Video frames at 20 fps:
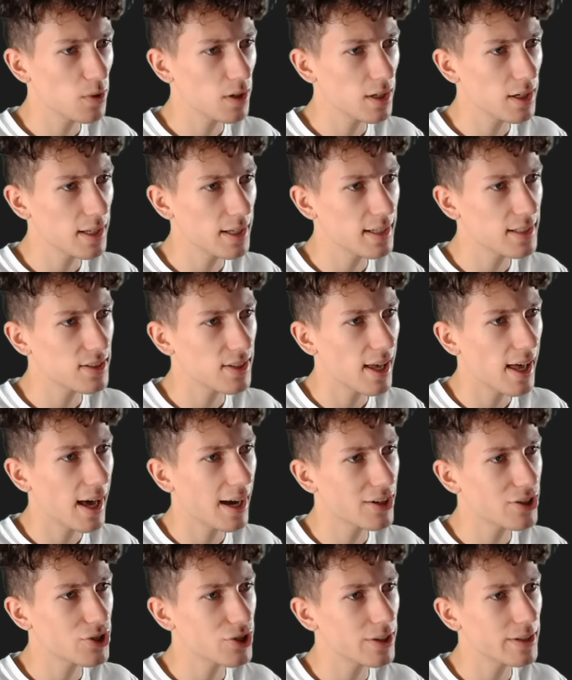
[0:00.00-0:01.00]
one is
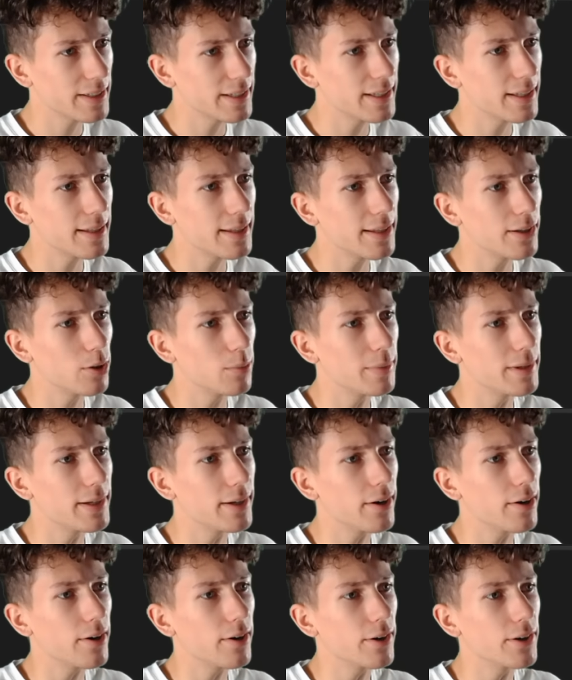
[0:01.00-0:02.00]
actually a little bit
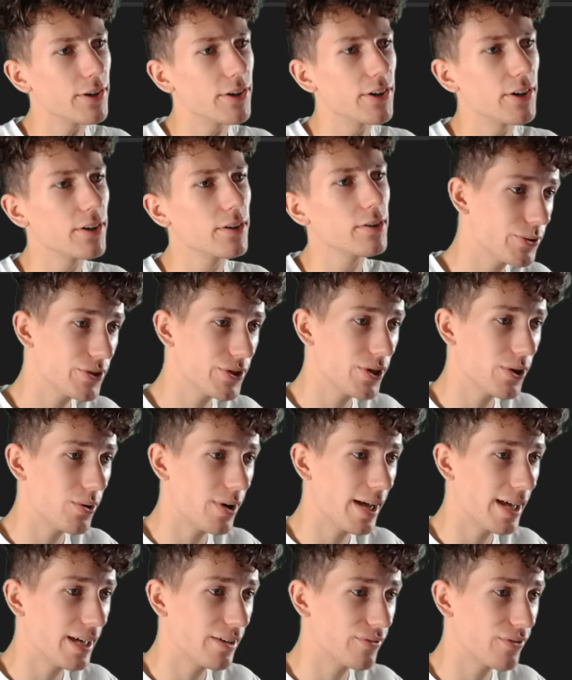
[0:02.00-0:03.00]
harder. Also,
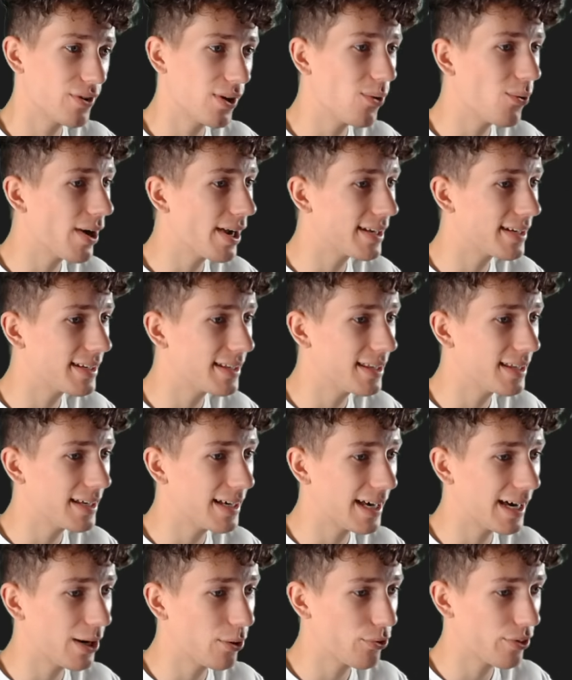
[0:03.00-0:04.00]
I have no idea
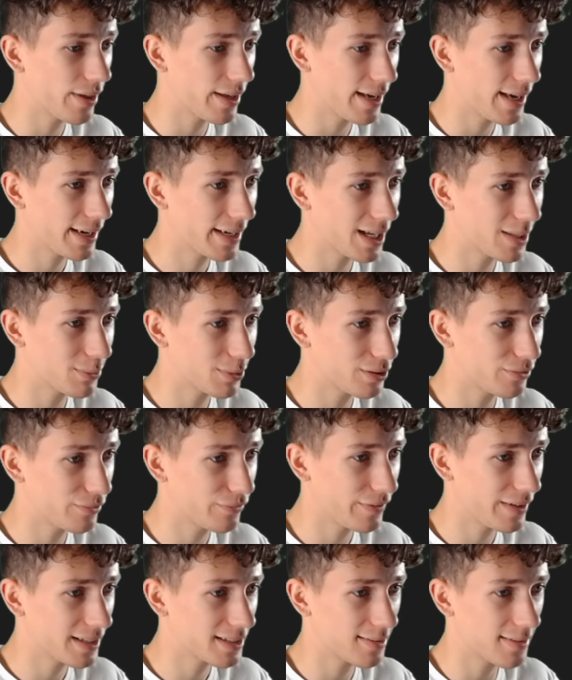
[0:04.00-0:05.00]
how the heck I'm gonna
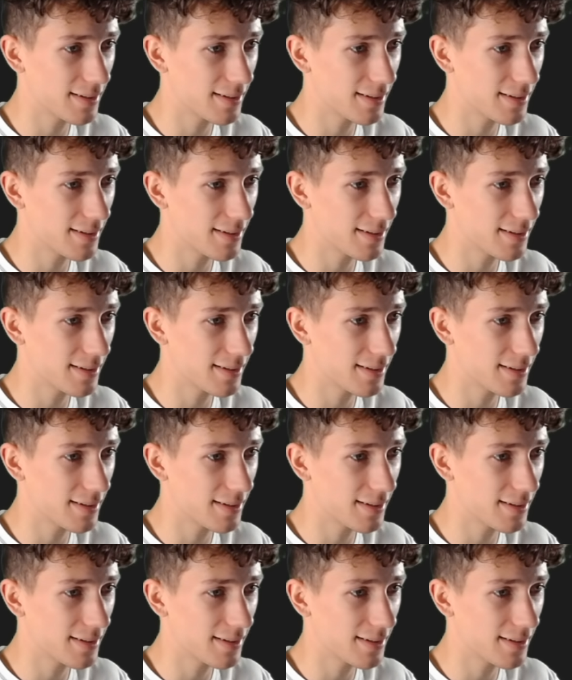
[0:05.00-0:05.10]
fix